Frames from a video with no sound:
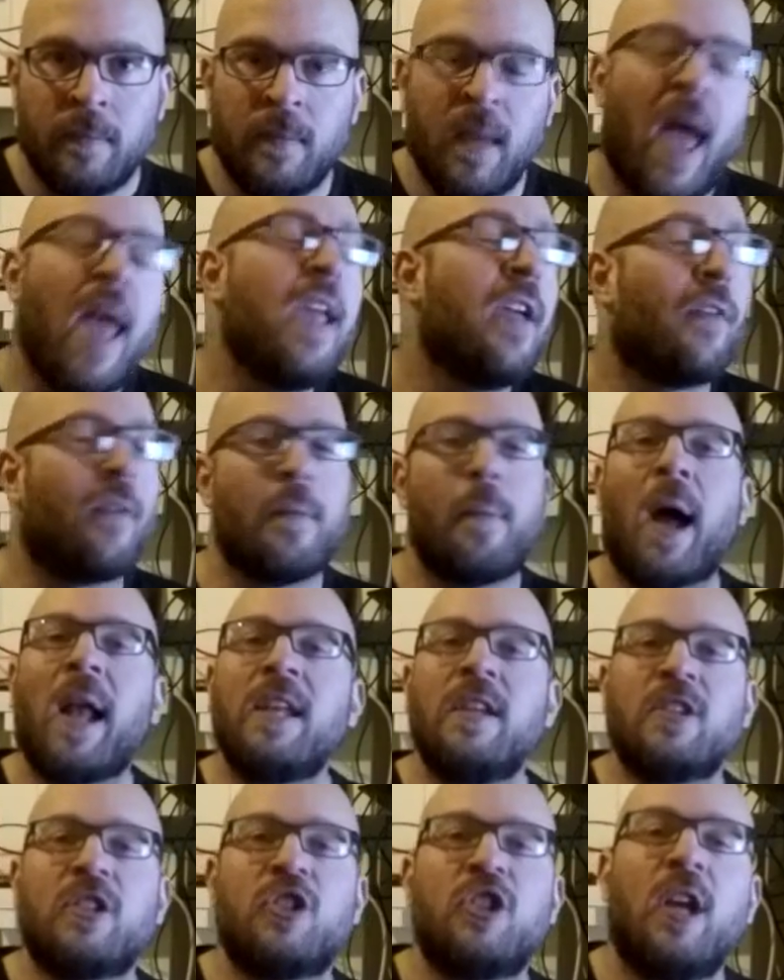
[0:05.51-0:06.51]
Hey
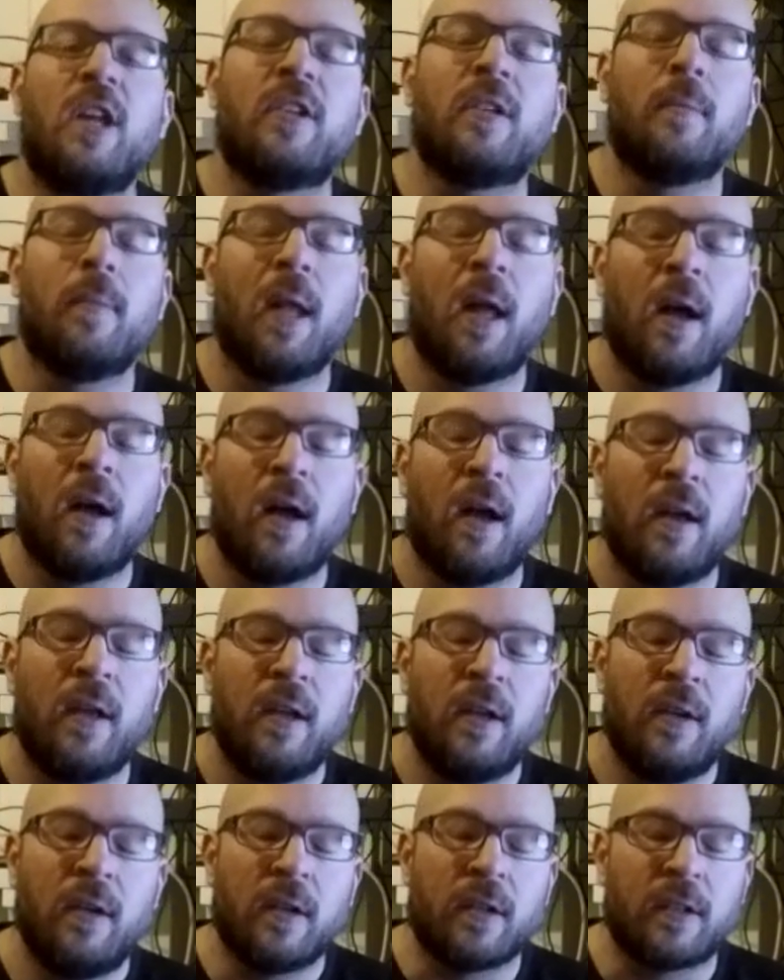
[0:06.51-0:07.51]
everybody, it's Jason Blaha
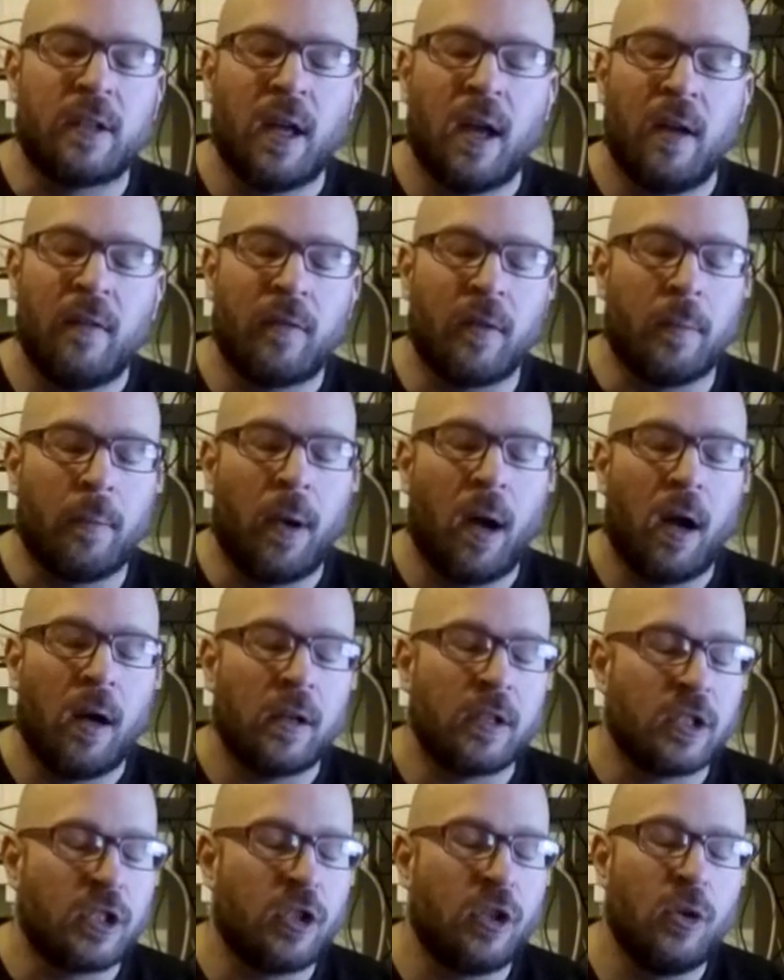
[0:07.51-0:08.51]
here, and it's time for
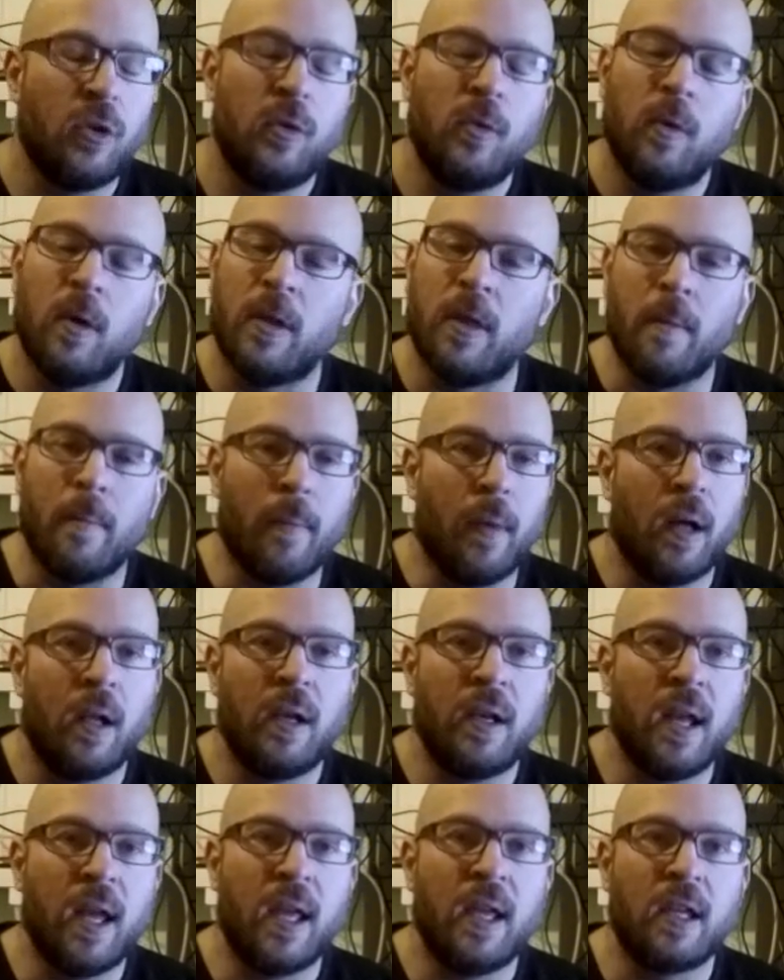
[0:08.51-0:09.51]
part 2 of the
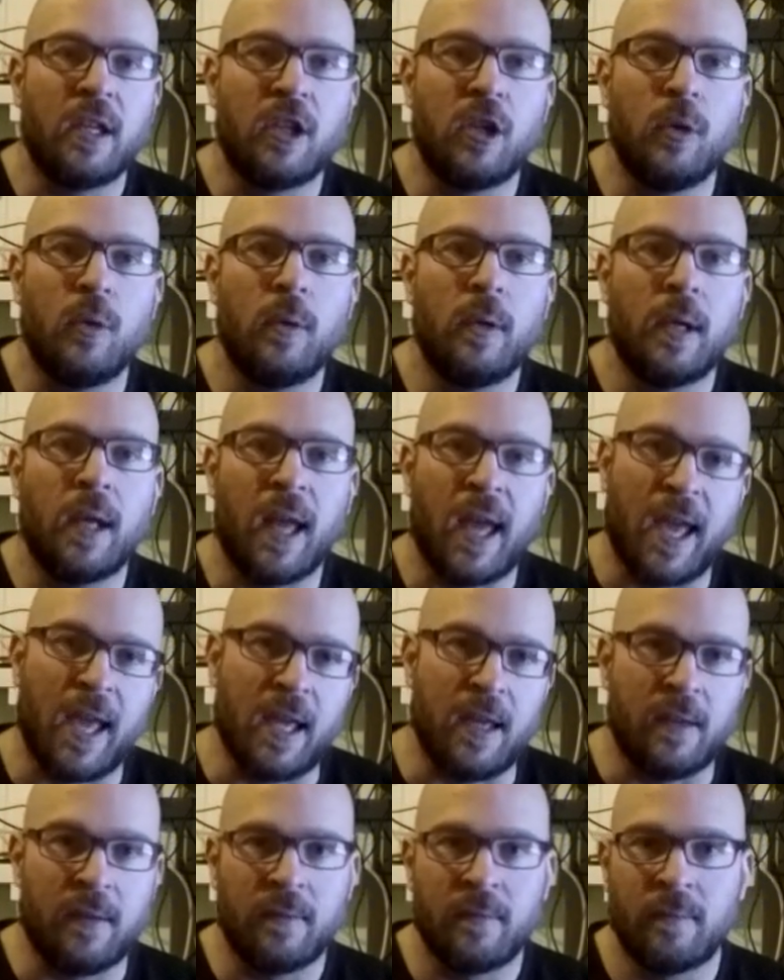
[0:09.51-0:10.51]
Monday Q&A.
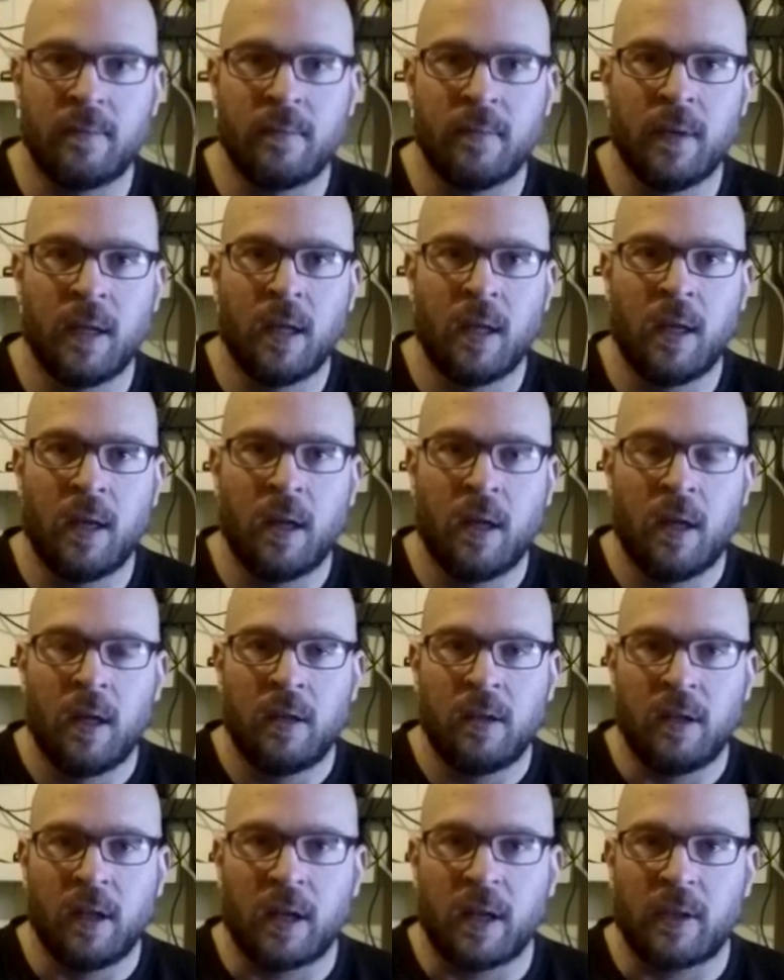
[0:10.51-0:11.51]

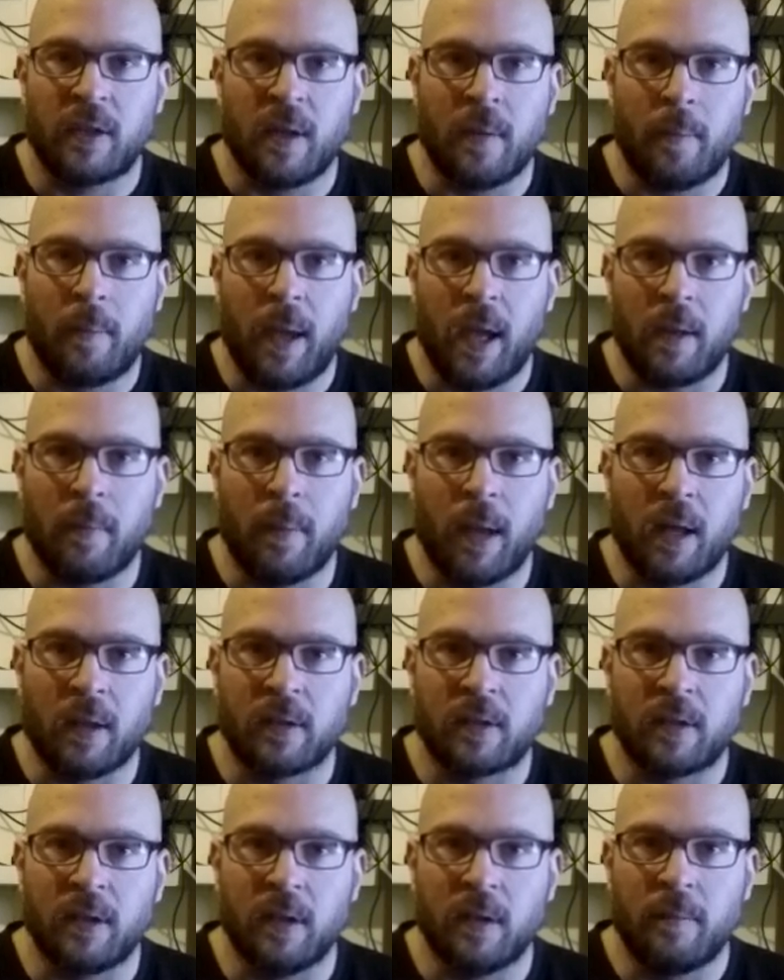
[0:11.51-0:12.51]
Check out that pec
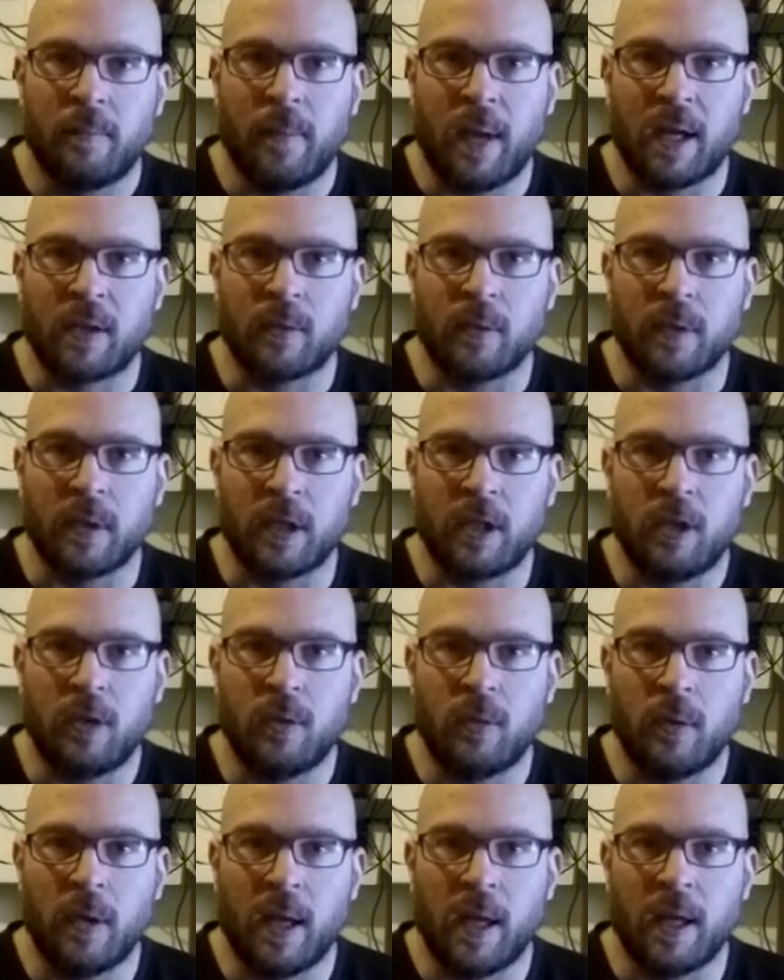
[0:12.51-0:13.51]
balance to match with the
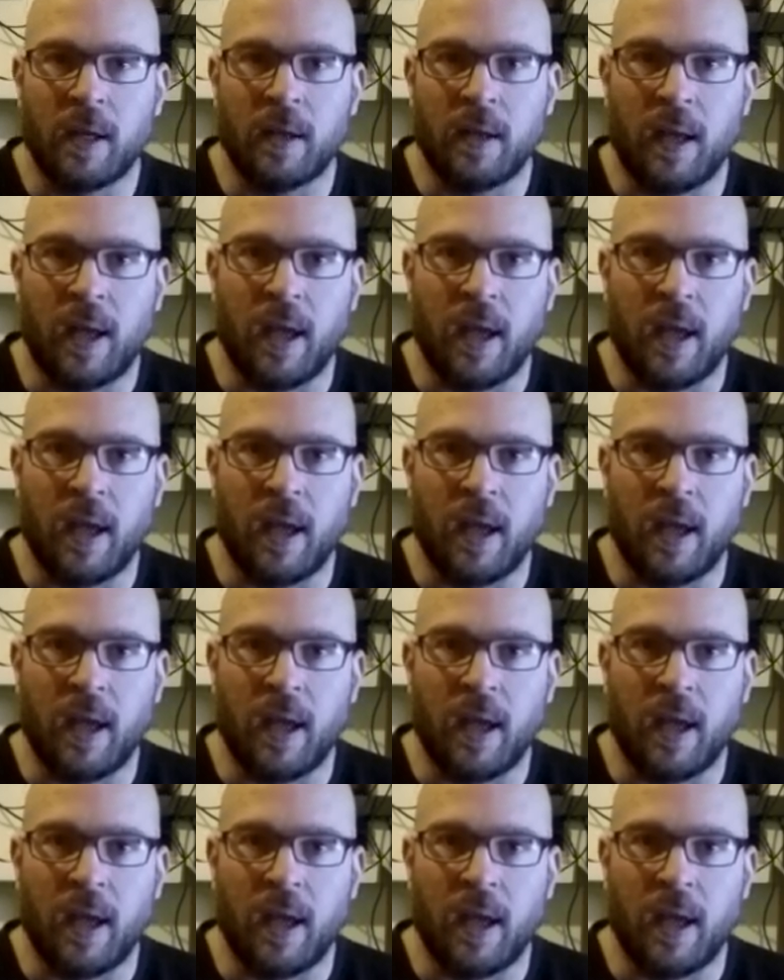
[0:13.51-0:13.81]
Q&A.